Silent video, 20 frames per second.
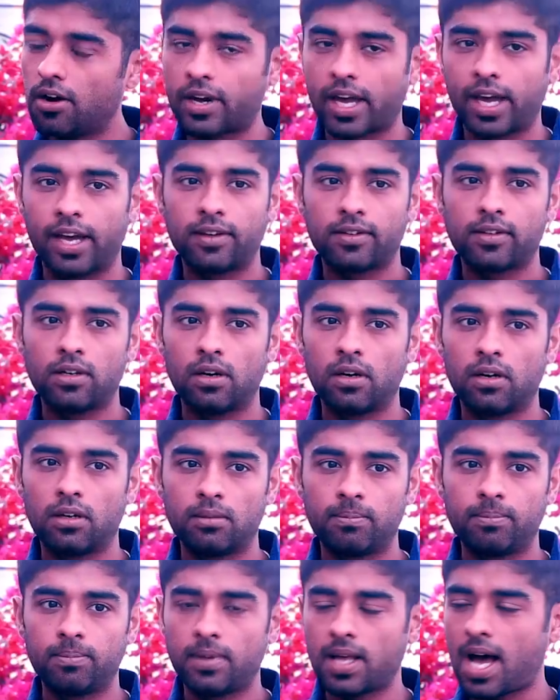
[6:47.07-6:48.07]
Okay,
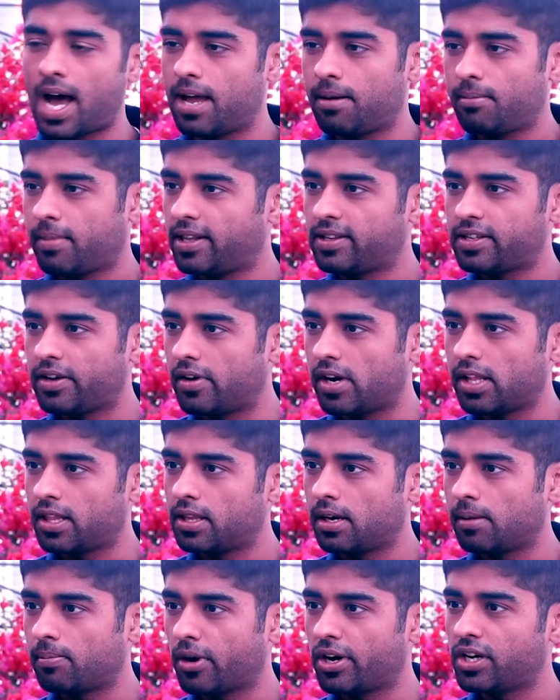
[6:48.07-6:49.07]
so Ironman
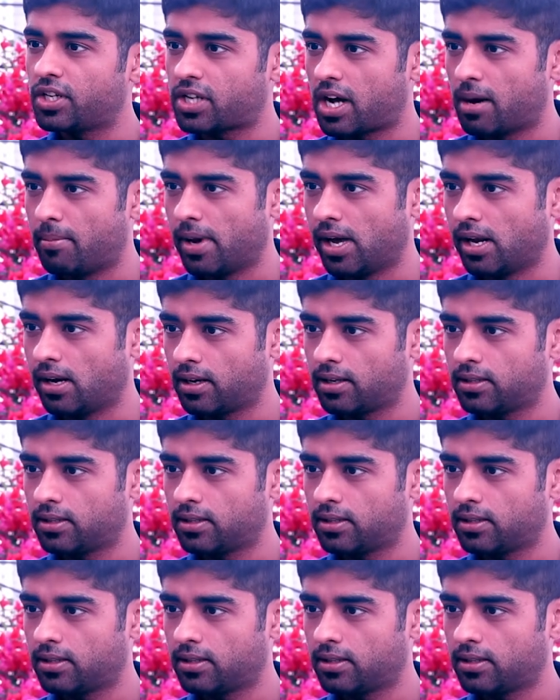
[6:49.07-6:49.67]
73 Point Xiamen.